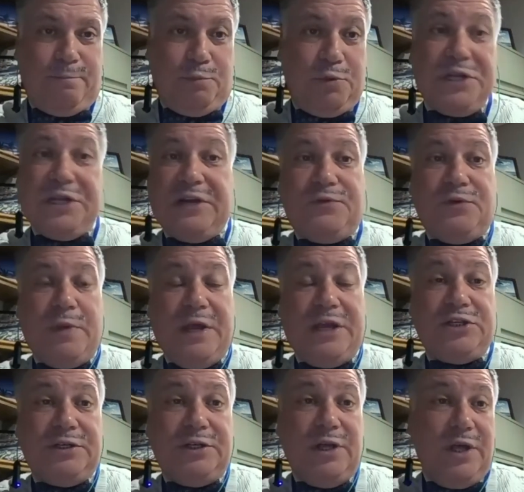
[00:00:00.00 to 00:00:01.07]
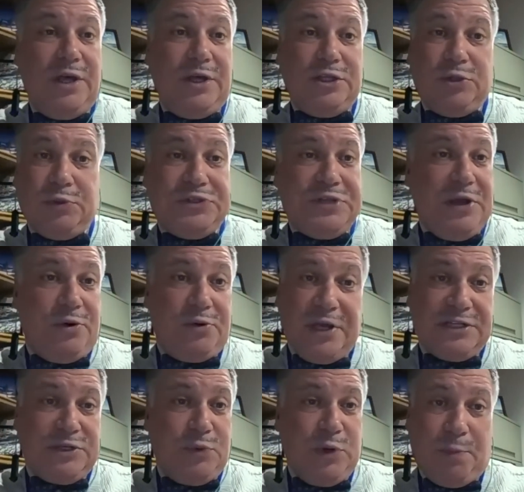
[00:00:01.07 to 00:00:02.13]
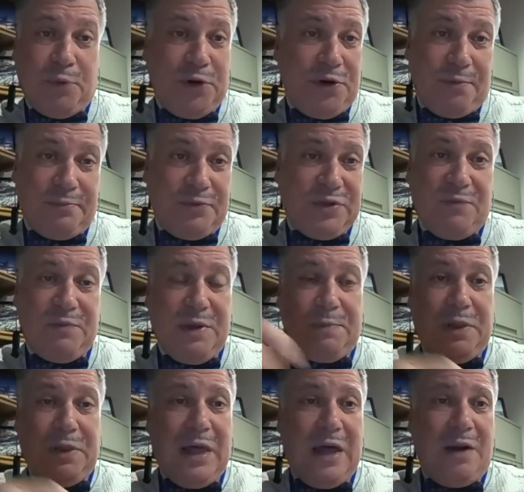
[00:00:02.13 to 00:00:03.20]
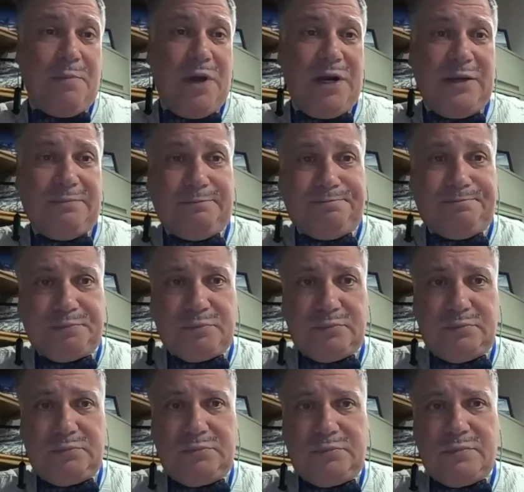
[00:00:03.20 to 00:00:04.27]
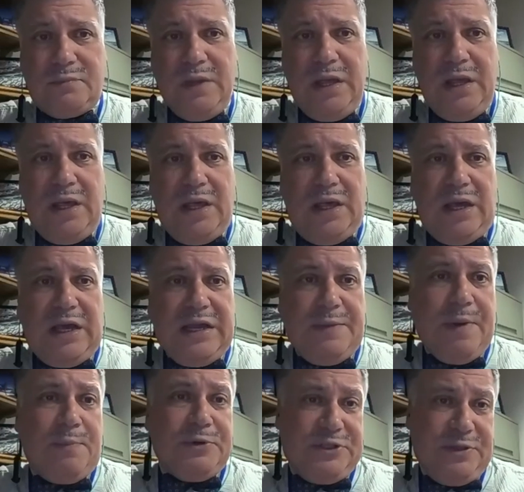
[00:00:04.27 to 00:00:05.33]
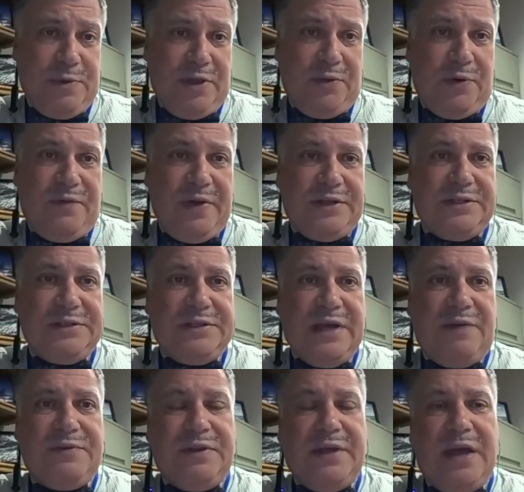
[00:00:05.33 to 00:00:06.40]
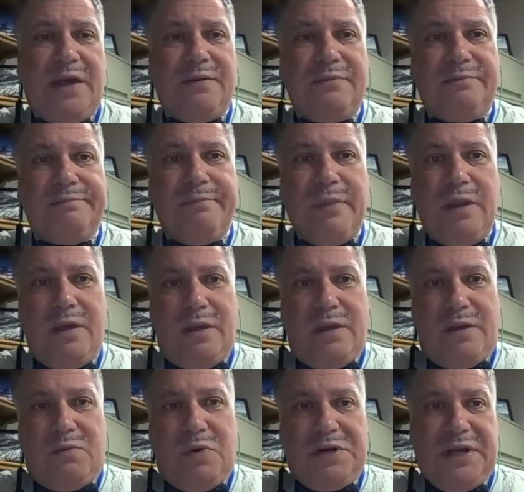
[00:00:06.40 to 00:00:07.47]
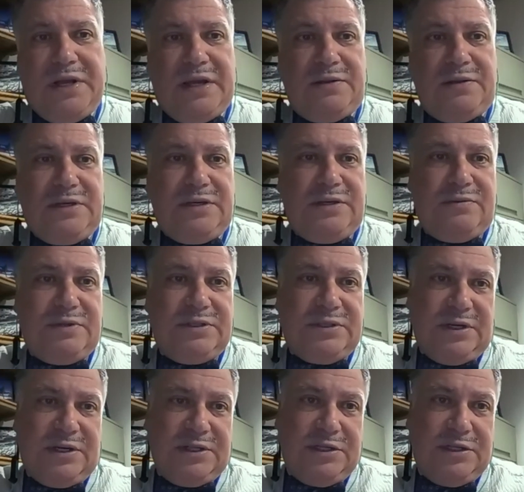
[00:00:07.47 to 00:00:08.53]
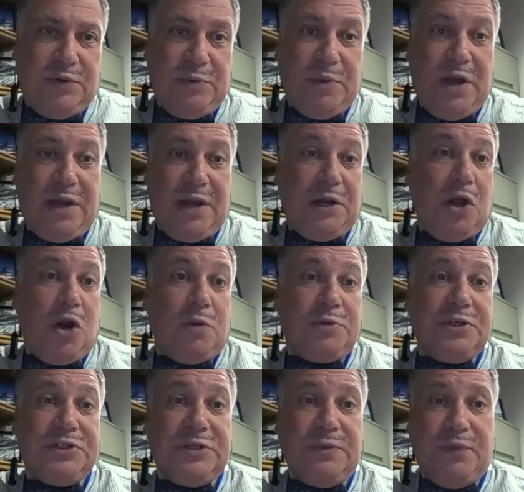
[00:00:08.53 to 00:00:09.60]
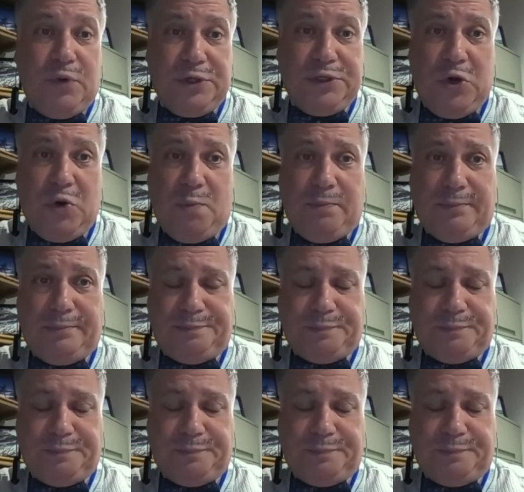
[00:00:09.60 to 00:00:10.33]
printing information to a standard daisy wheel printer, save people a lot of money. I came up with some other inventions after that. And one day he was uh, considering buying an alarm system for his home.